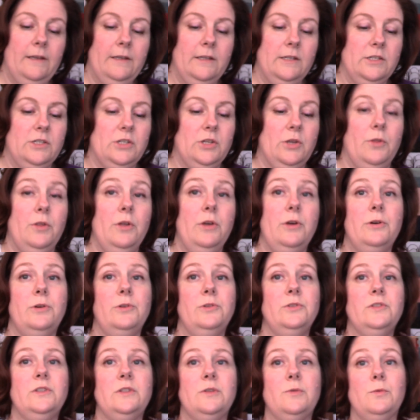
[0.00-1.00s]
So
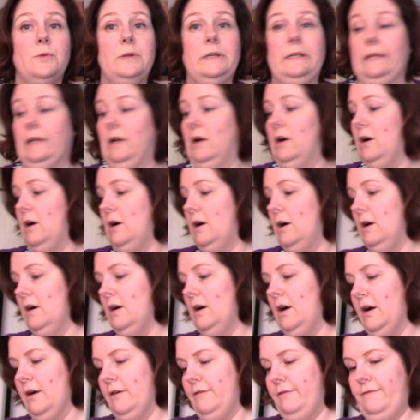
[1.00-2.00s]
those really
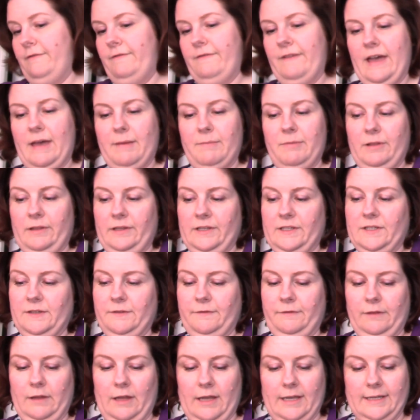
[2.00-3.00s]
are our fabulous
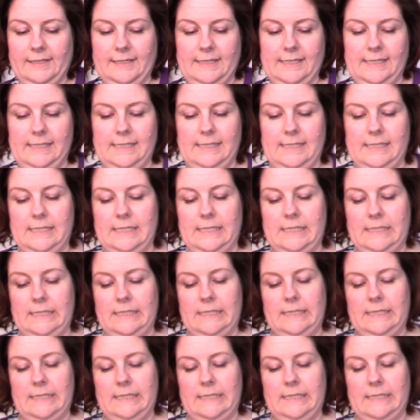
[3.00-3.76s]
flosses.